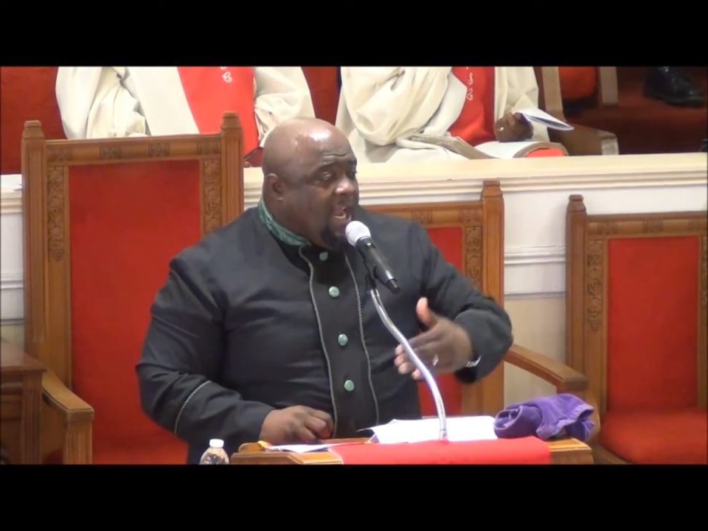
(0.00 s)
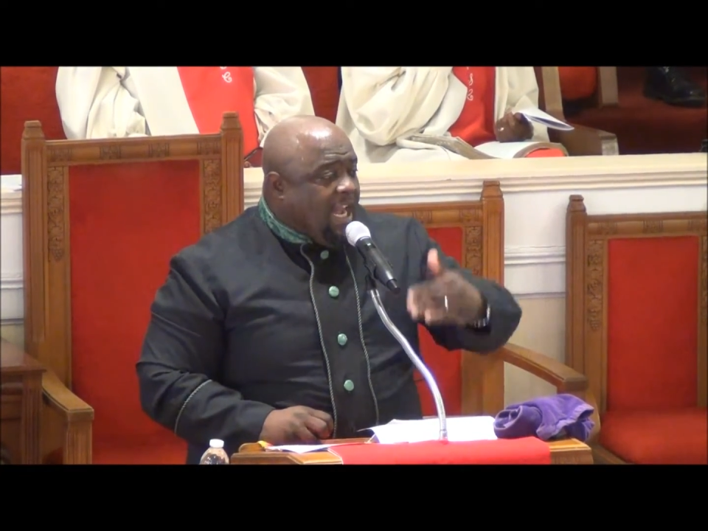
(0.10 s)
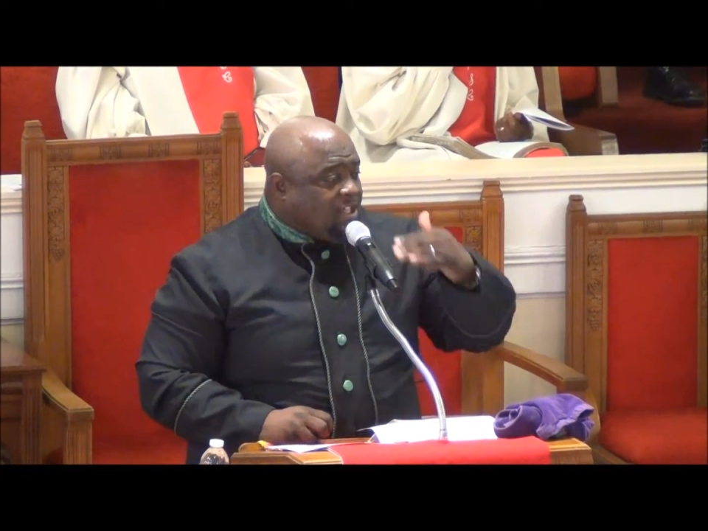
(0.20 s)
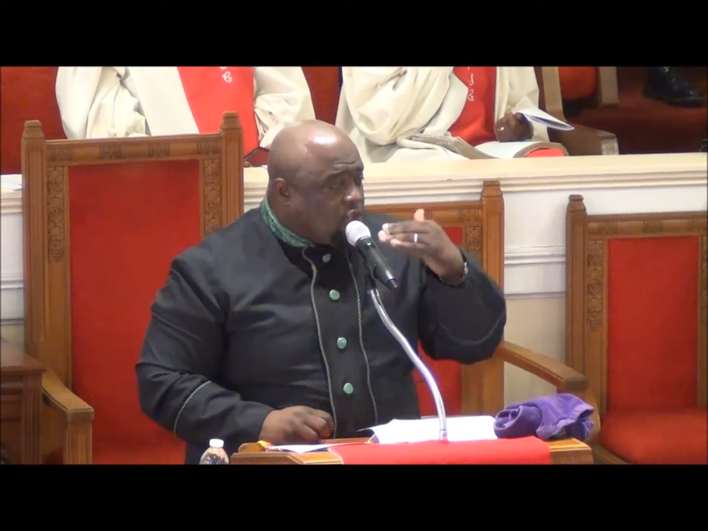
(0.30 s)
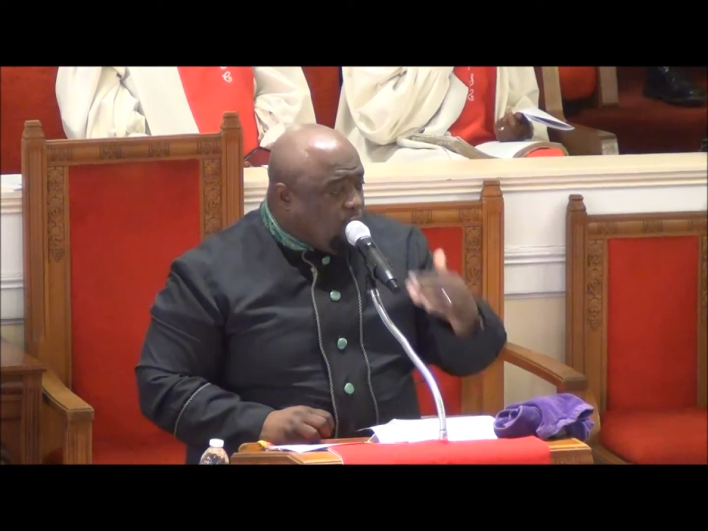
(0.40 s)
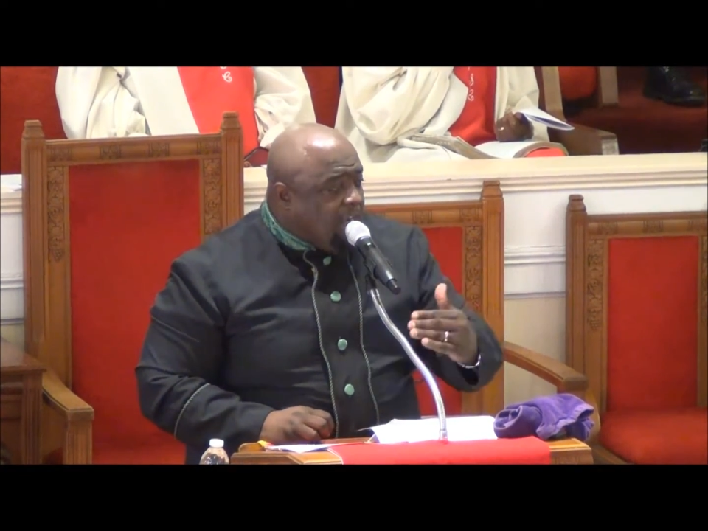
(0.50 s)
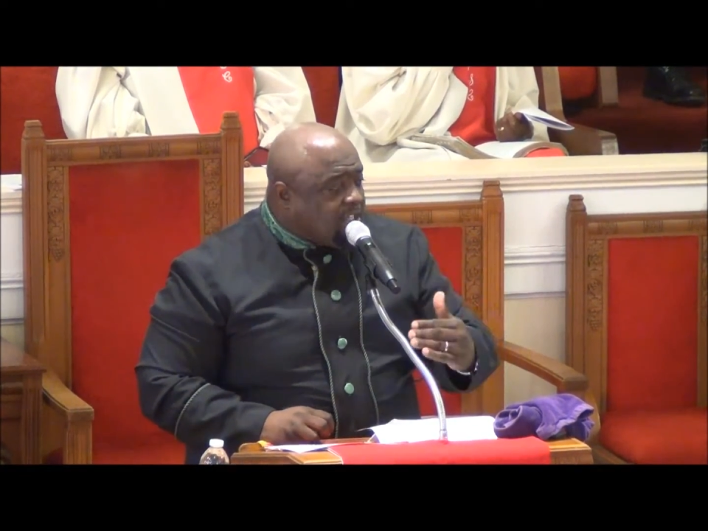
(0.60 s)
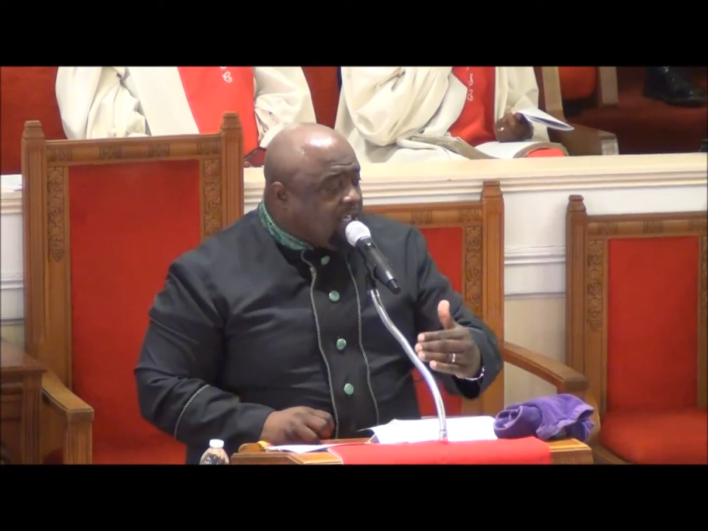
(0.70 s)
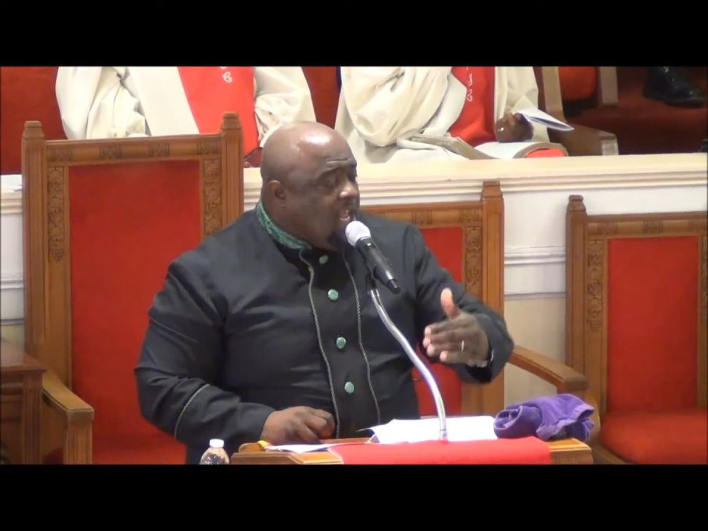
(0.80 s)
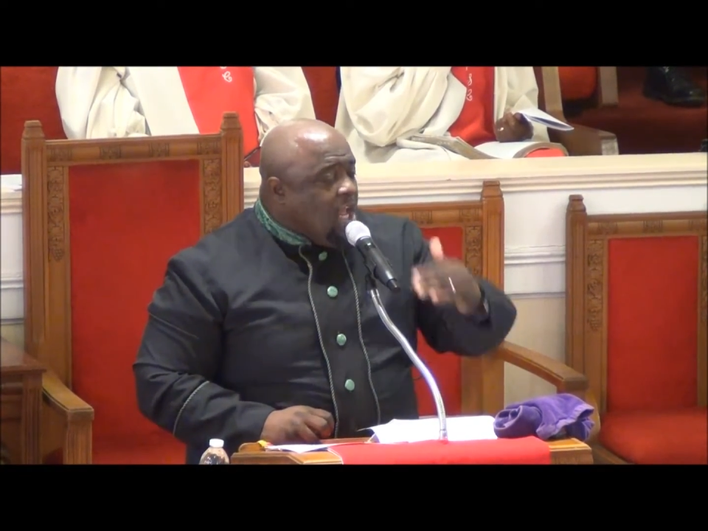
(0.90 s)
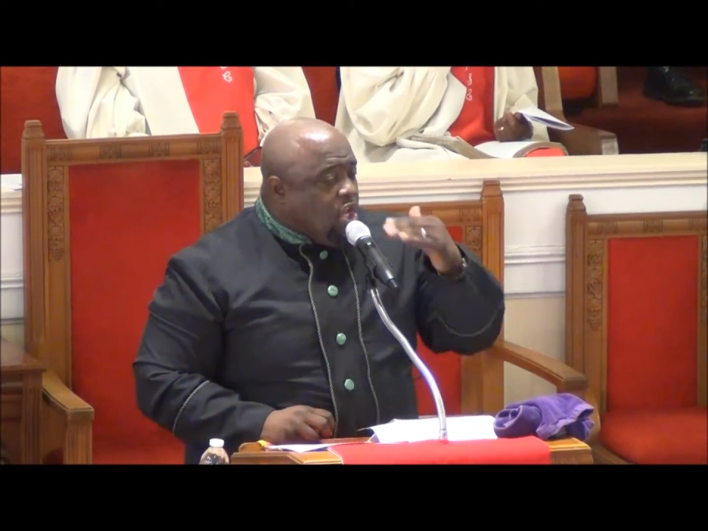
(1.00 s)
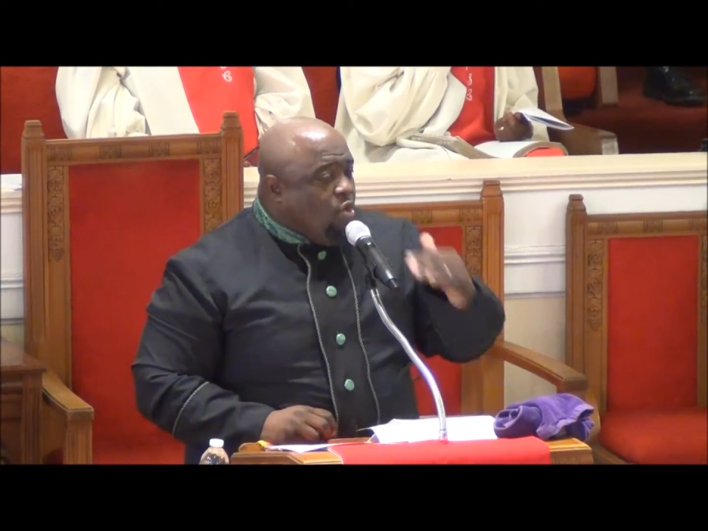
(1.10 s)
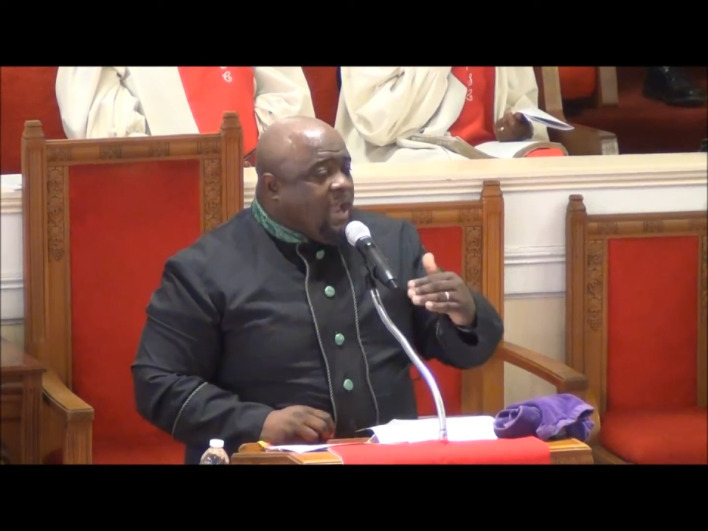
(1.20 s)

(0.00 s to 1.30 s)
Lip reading: And as Christian, you